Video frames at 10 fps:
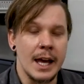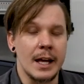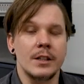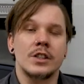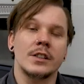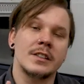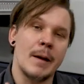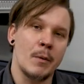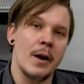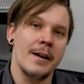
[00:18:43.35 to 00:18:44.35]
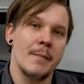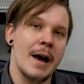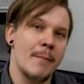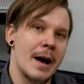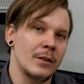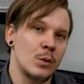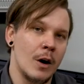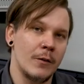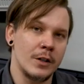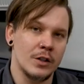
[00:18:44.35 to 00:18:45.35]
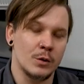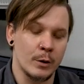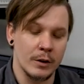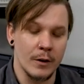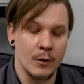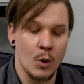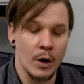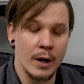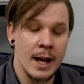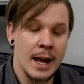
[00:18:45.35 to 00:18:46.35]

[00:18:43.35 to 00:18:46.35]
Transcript: It is just separated by about 12 inches worth of cord.